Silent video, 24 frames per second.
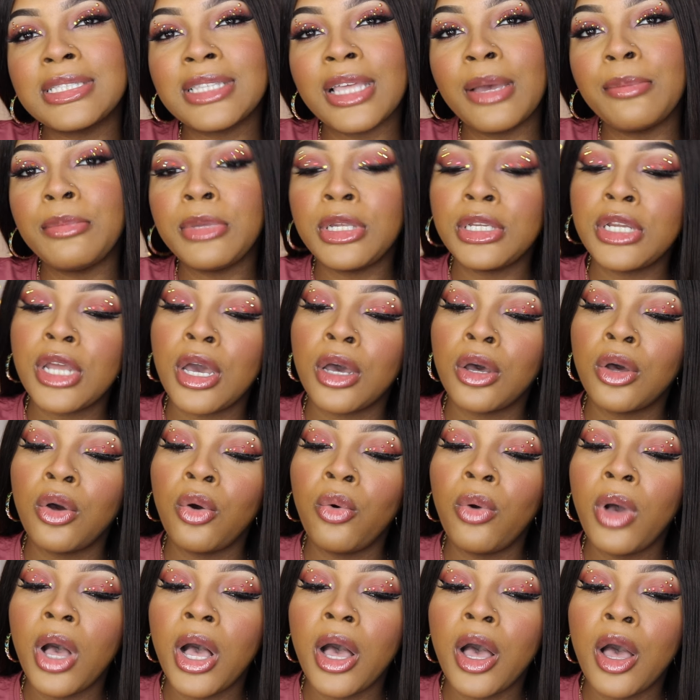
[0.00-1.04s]
let me
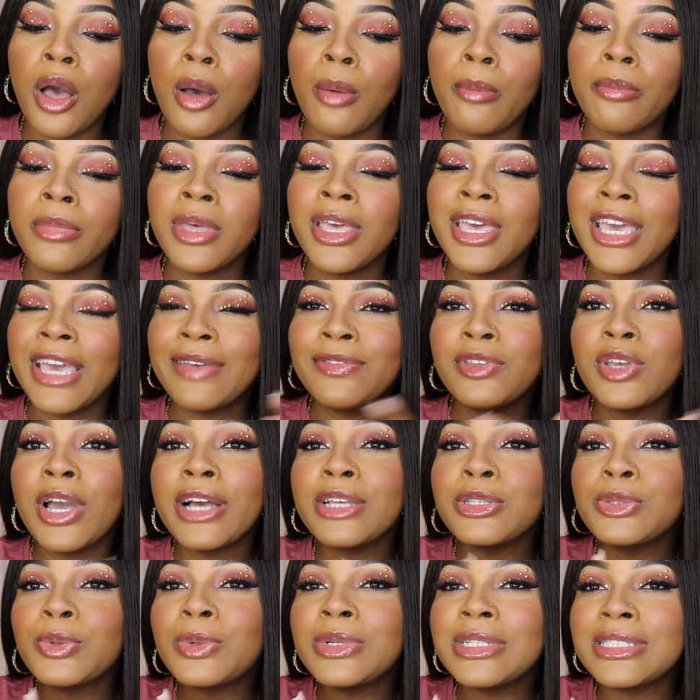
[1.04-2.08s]
know. If you
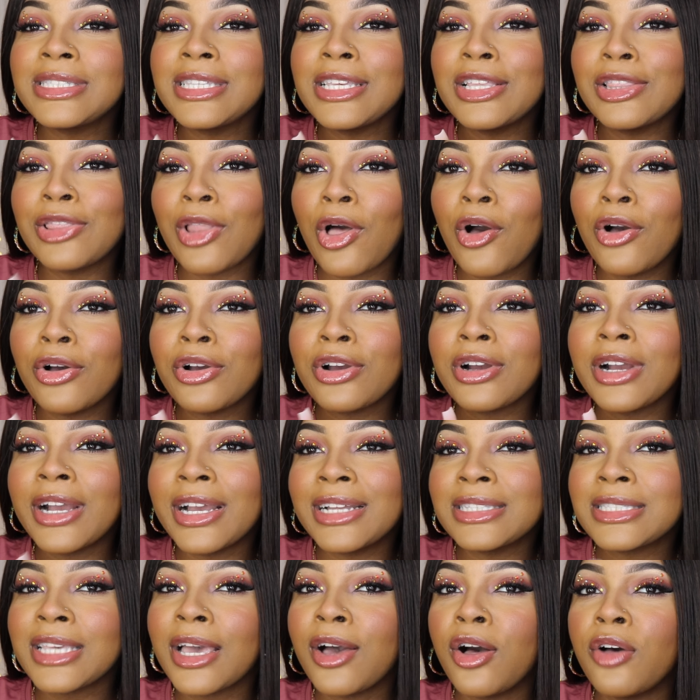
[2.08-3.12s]
guys want to see longer
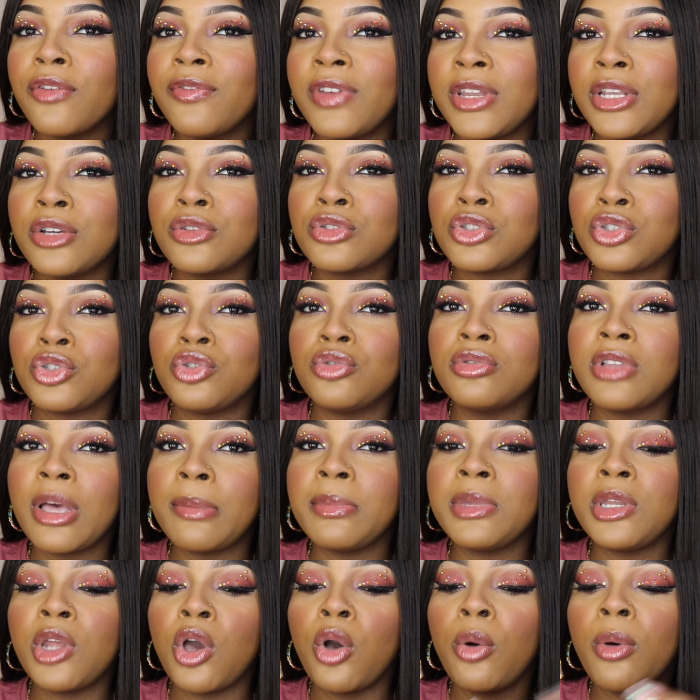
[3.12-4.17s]
anti-haul videos too, let
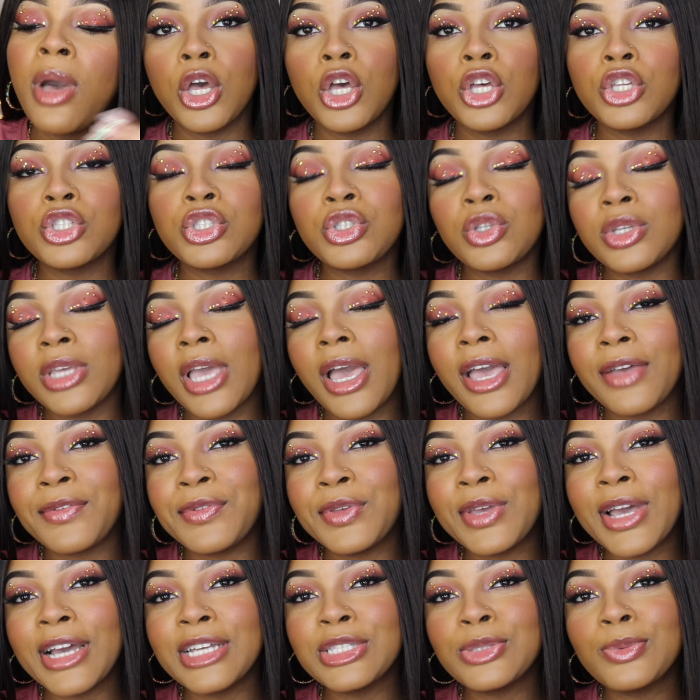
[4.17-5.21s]
me know. So yeah, if
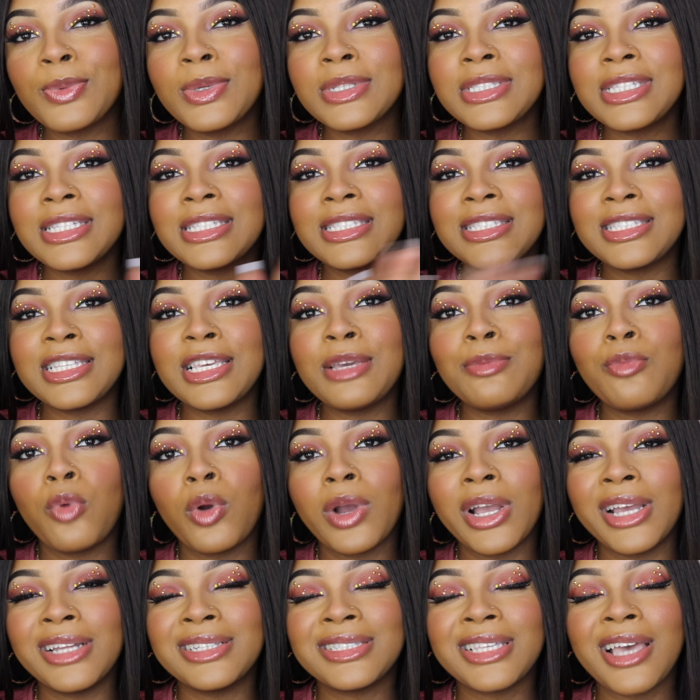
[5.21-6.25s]
you guys want to see
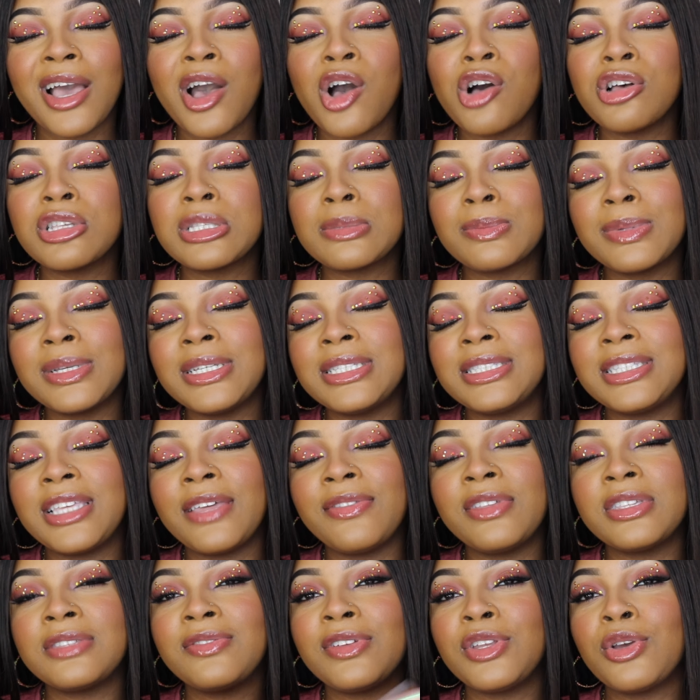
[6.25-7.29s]
more anti-hauls, please give
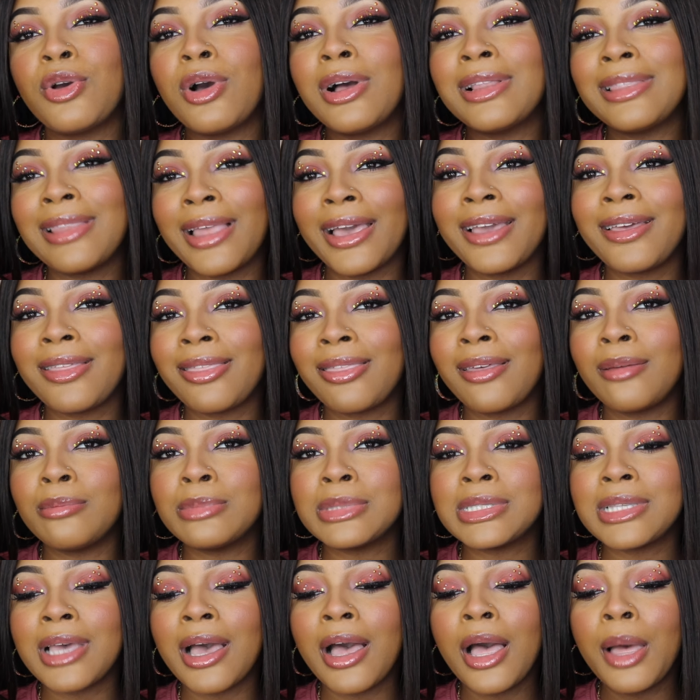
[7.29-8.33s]
this video a like
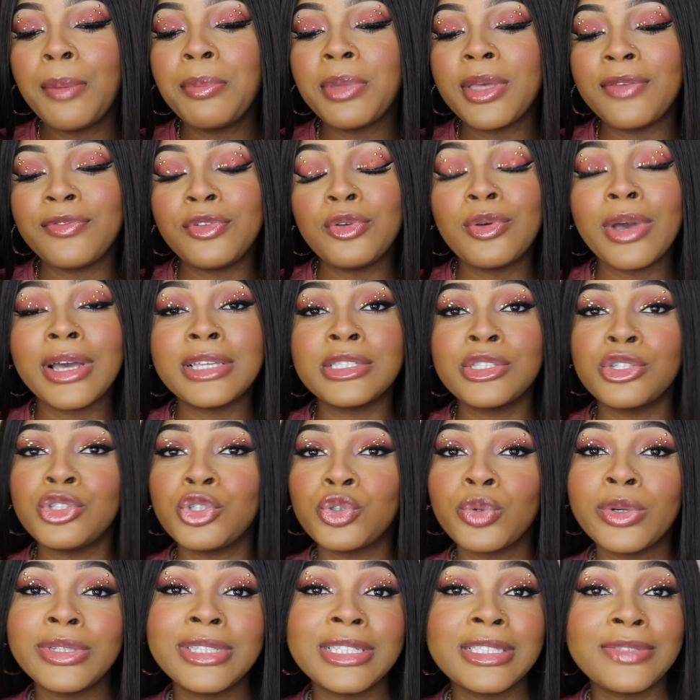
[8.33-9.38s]
thumbs up. If you guys
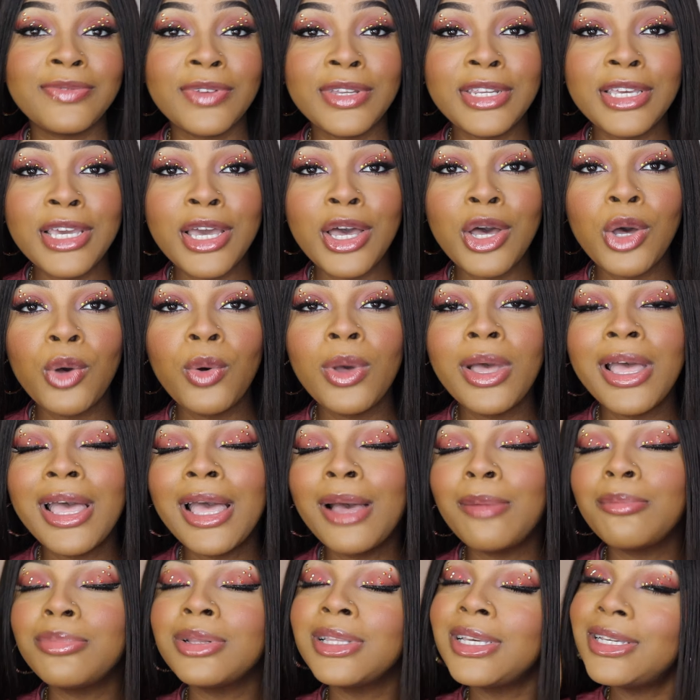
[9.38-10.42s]
enjoyed this video,
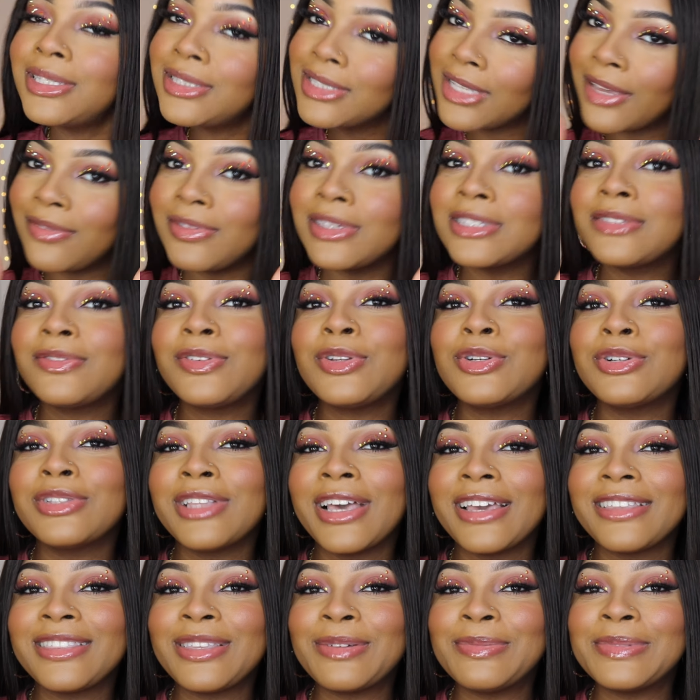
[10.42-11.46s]
please give this video a
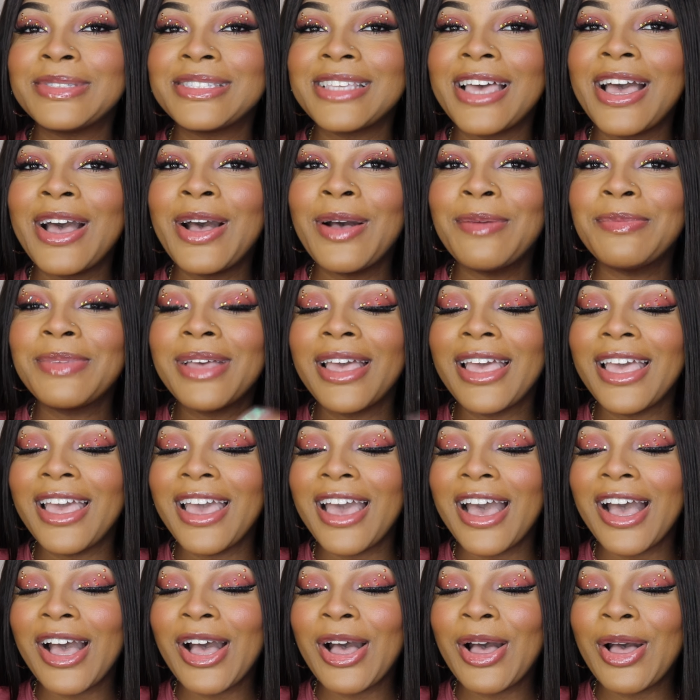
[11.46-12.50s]
like thumbs up.
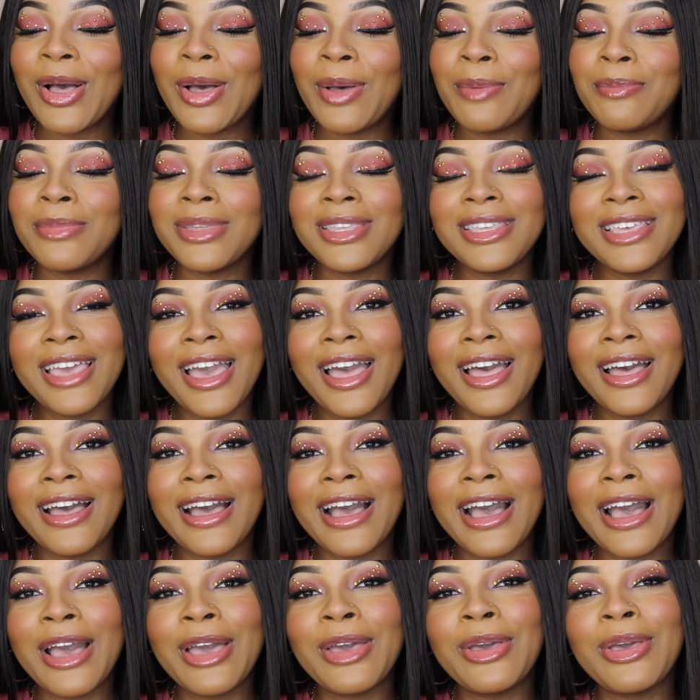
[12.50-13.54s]
Yeah,
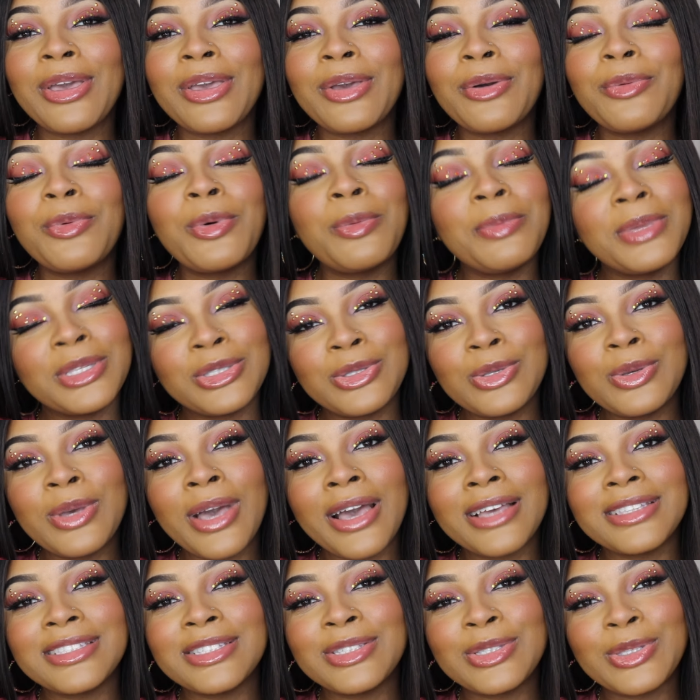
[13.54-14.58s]
I will miss you
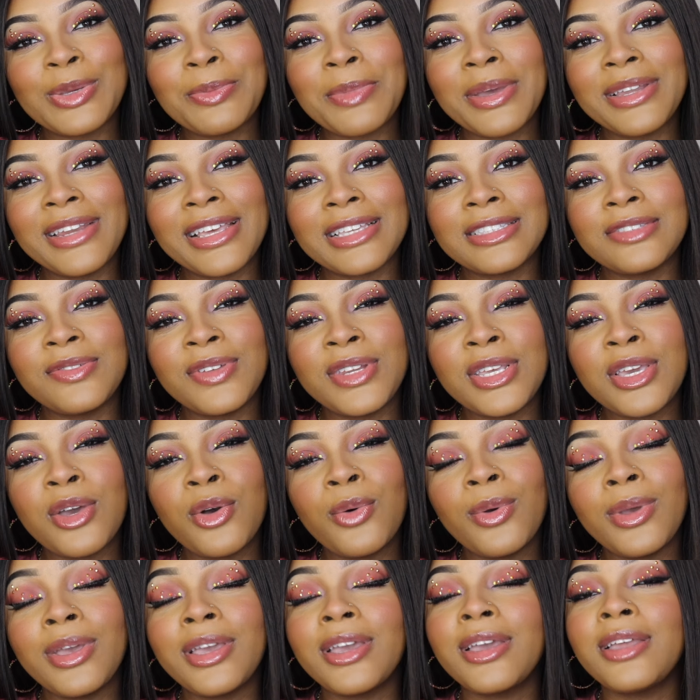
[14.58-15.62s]
guys until my next
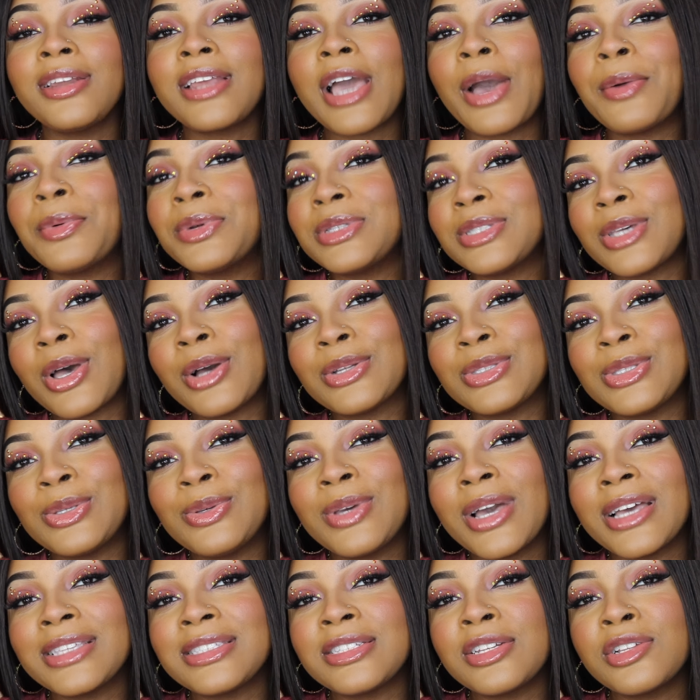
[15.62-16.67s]
video, and I will talk to you
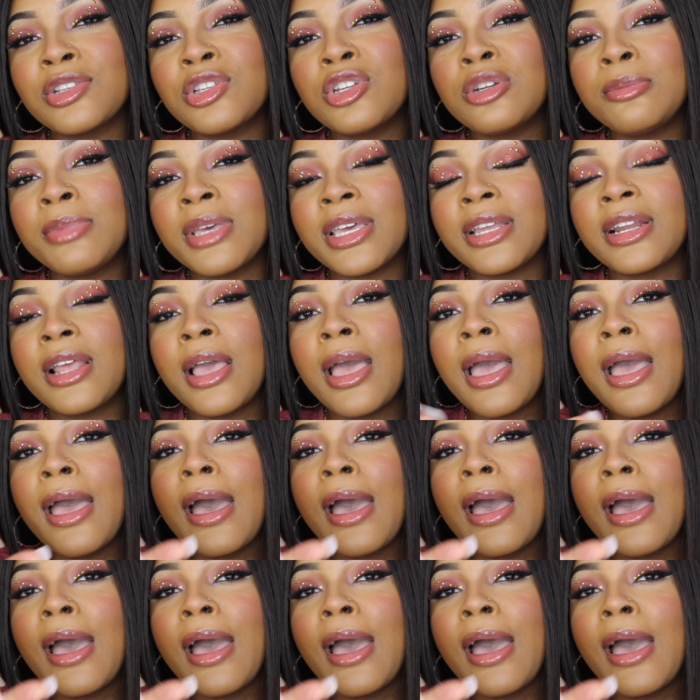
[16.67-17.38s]
guys in a little bit.